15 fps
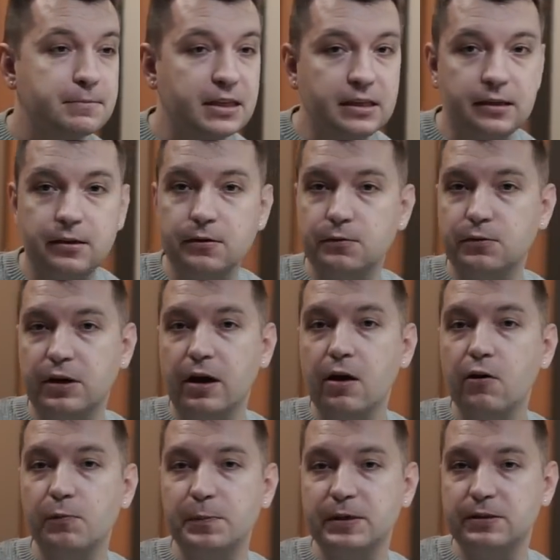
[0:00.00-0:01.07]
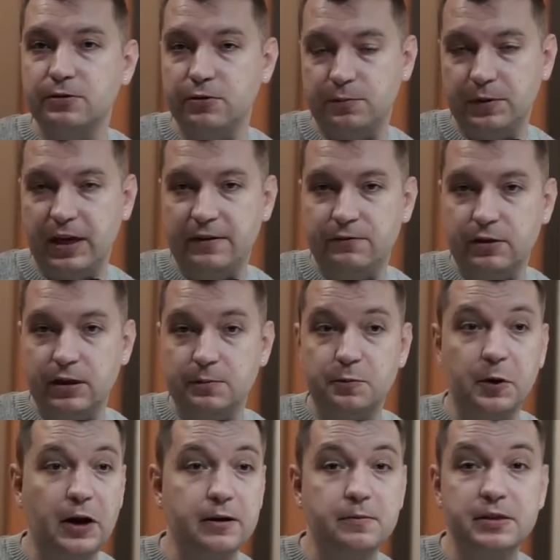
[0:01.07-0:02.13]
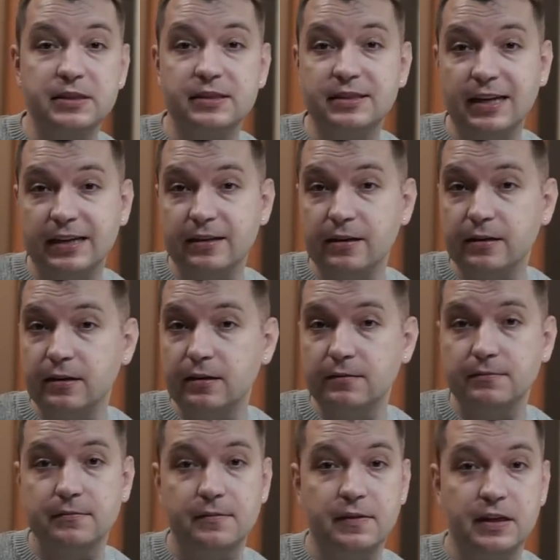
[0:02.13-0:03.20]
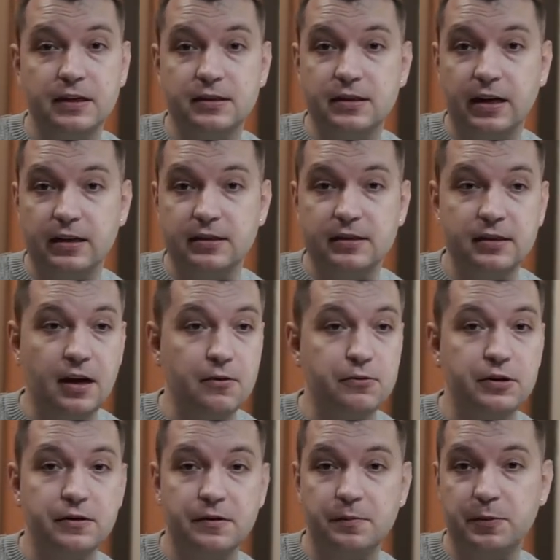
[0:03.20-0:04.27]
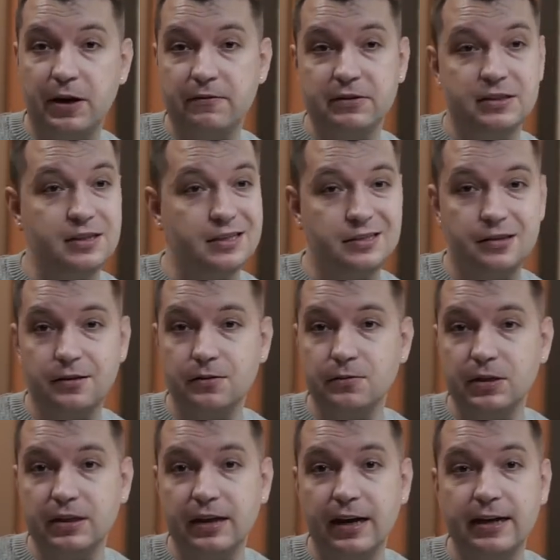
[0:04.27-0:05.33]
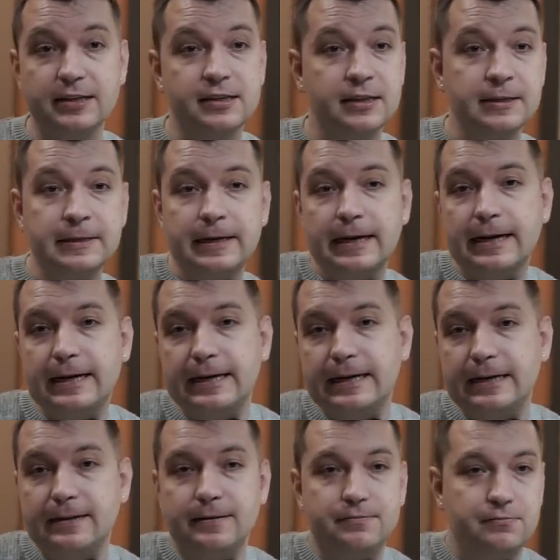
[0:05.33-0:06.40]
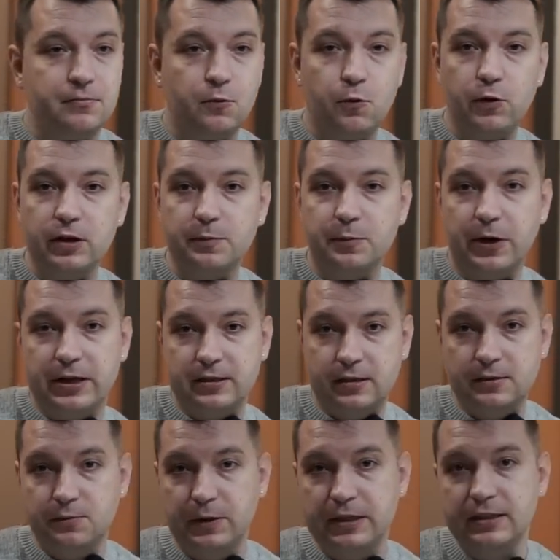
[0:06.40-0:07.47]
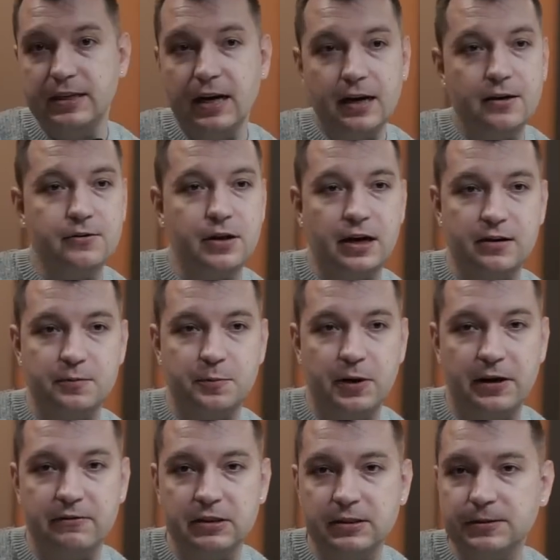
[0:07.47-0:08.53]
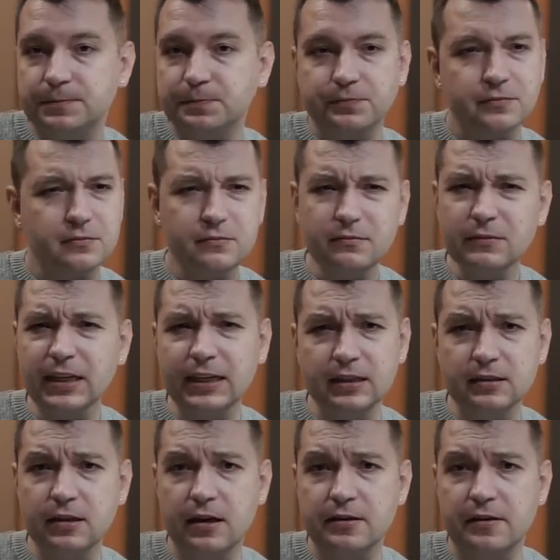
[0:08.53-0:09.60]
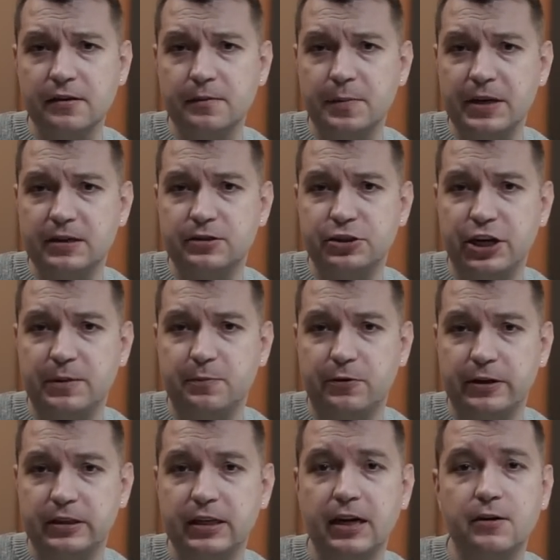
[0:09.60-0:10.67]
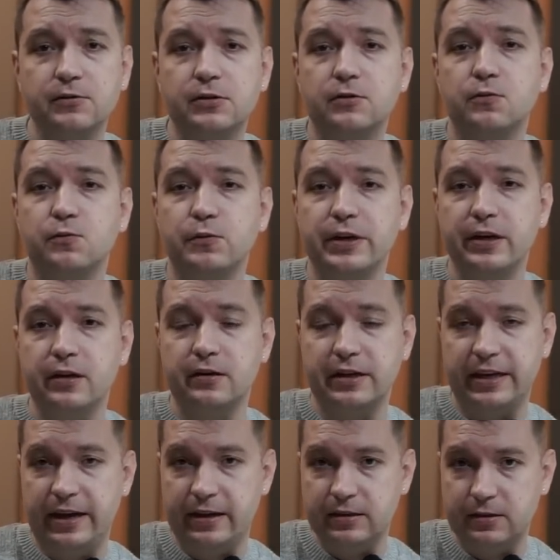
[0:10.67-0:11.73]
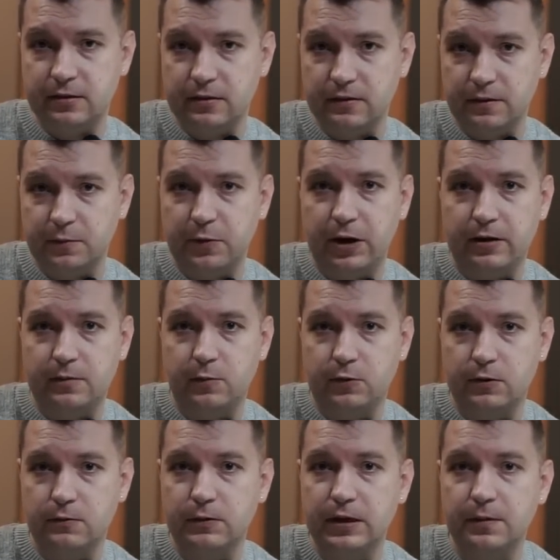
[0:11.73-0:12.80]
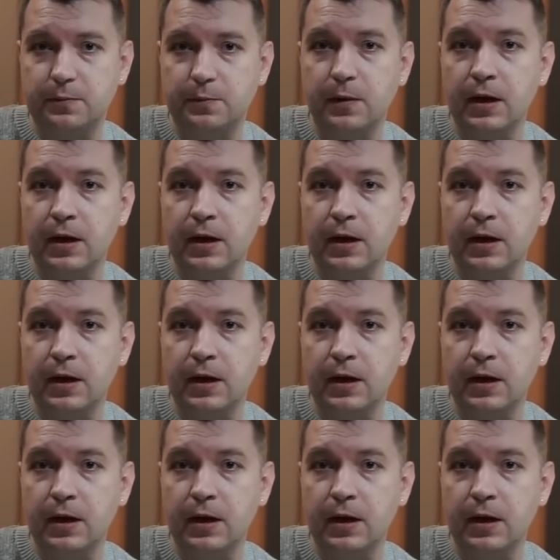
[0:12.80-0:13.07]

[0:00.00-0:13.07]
you were hoping to apply for that program, and suddenly things got sour. The province says, you know what, guys, oil prices went down, our province is not in the best shape right now, so we are canceling the program, or we are